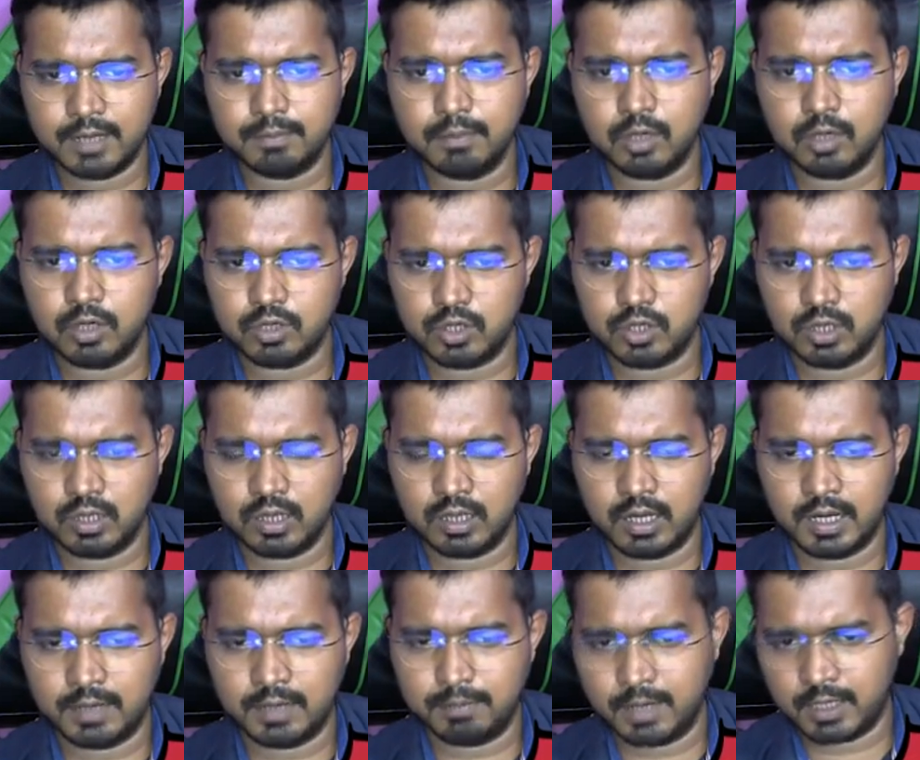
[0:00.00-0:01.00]
then
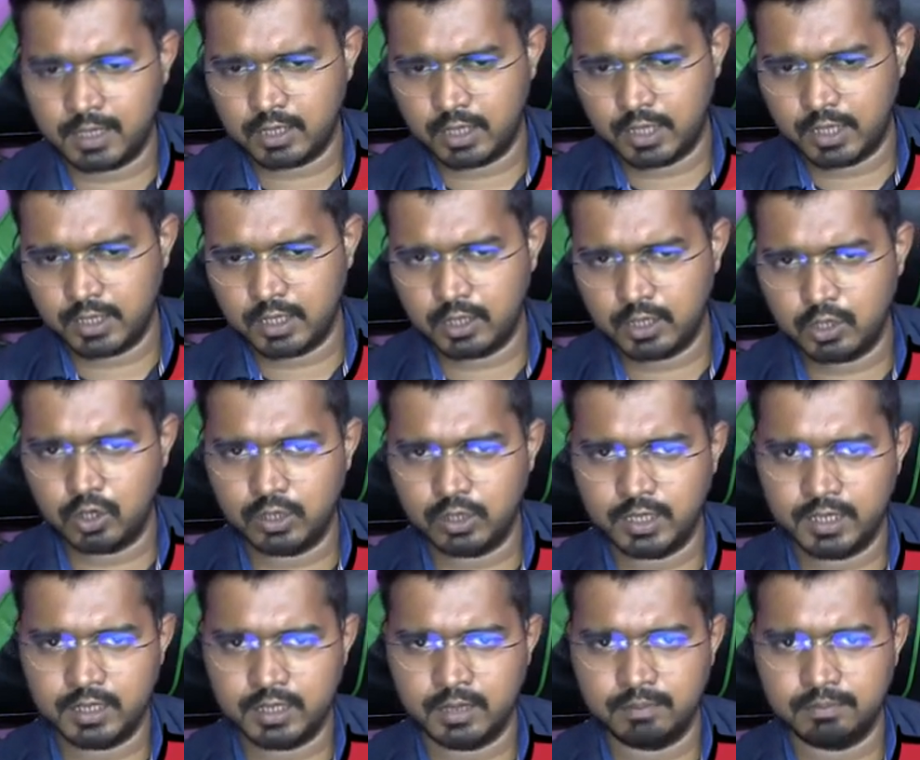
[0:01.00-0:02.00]
merging and migrating your
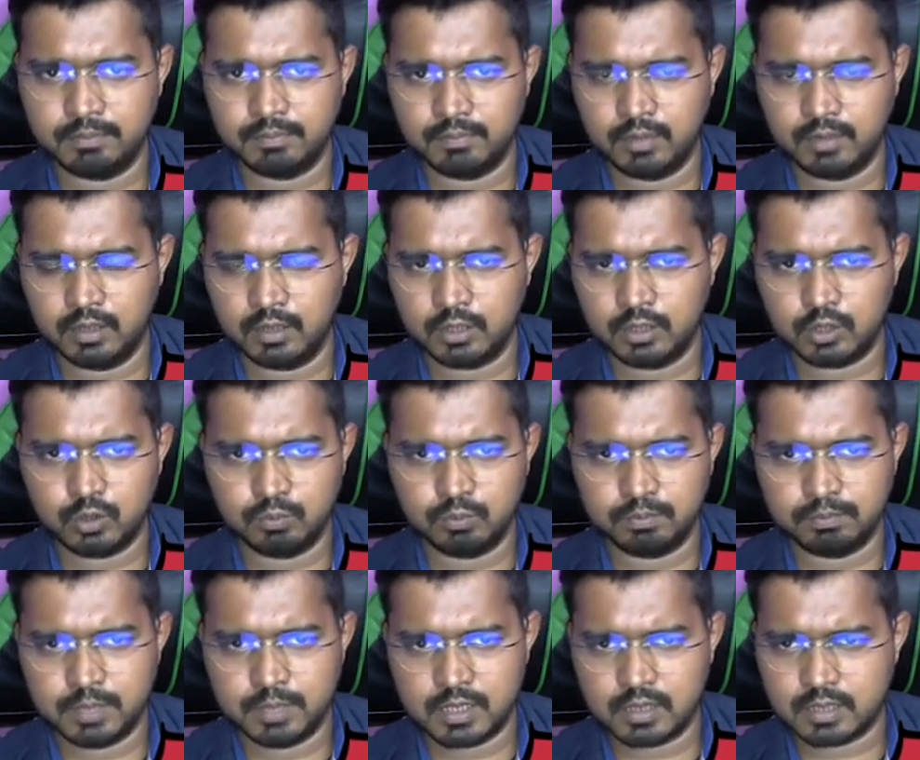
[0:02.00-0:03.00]
data
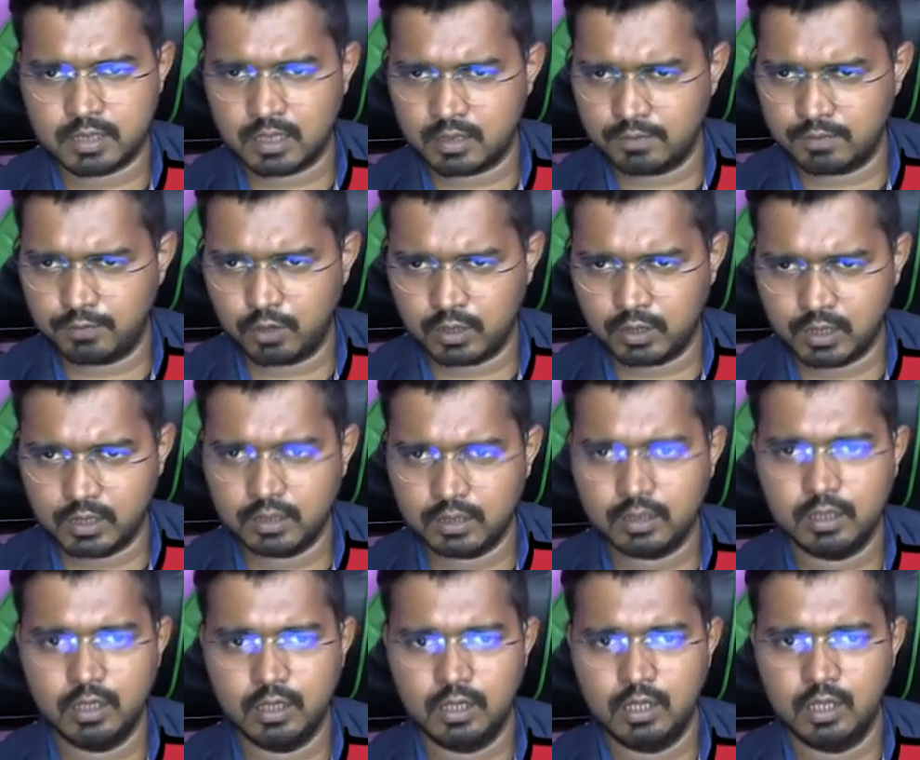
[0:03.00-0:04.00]
to Business Central
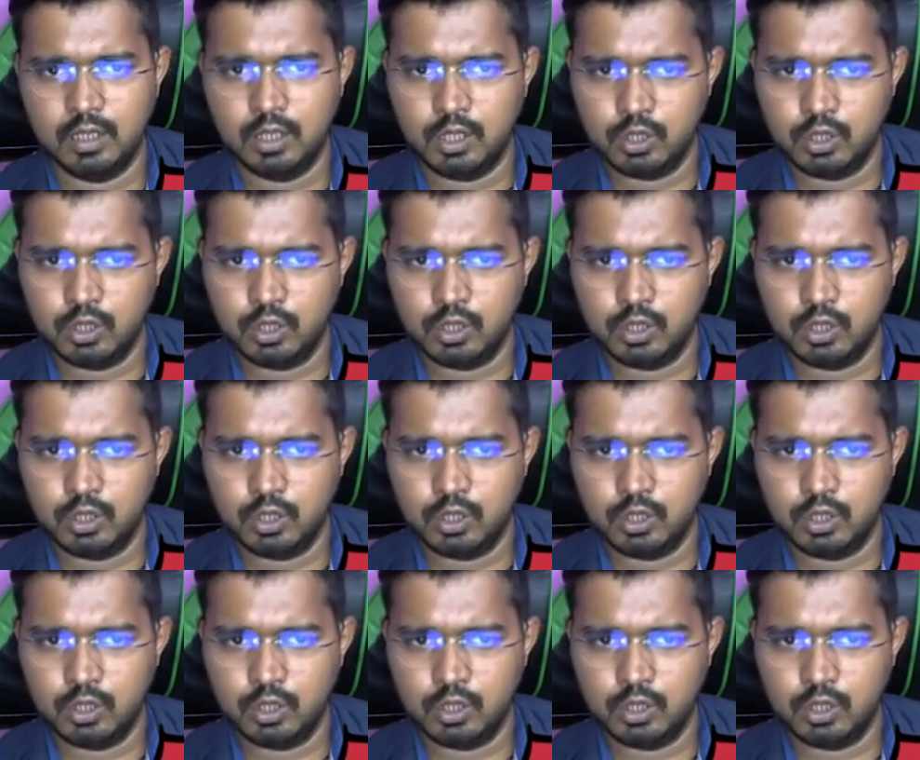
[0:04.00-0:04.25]
14.